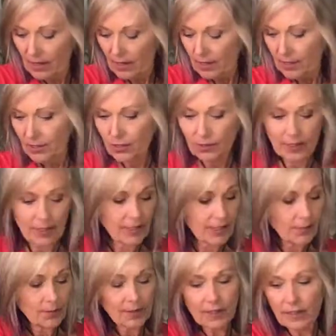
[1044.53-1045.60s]
So let's
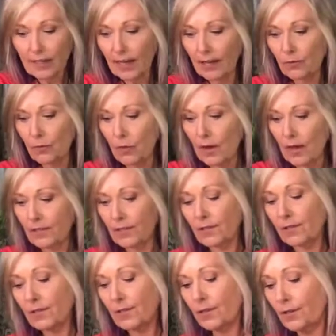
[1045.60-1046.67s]
see what the Knight of Wands
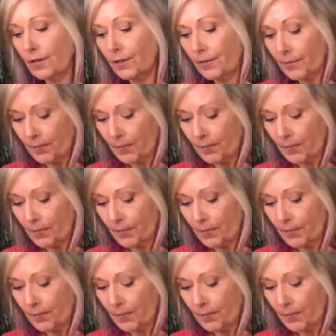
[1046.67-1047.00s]
is here.